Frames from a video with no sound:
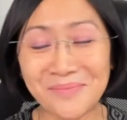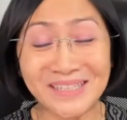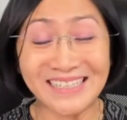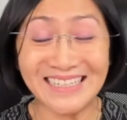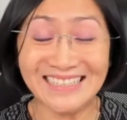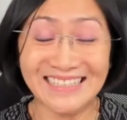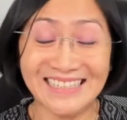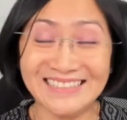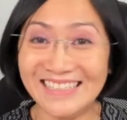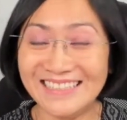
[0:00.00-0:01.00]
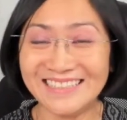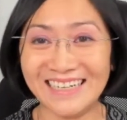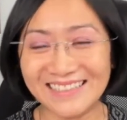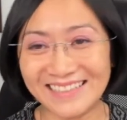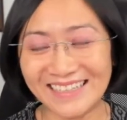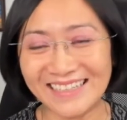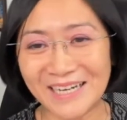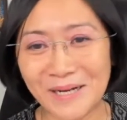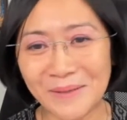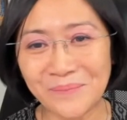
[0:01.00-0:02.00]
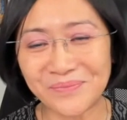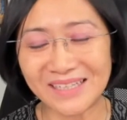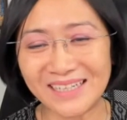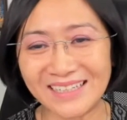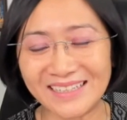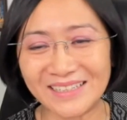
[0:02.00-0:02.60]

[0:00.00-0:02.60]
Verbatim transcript: but in, indeed, I think um, uh,